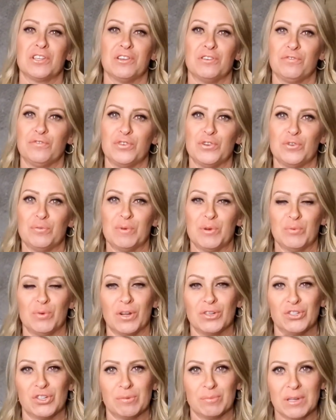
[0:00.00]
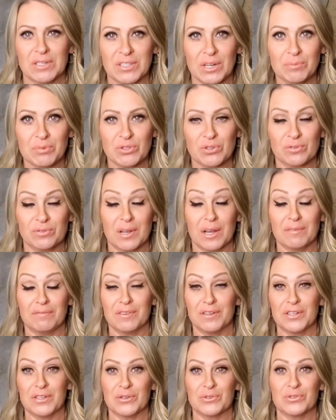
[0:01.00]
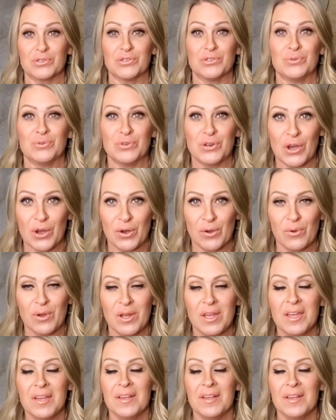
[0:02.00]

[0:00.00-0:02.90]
if you've been watching my dumpster dive videos, and you know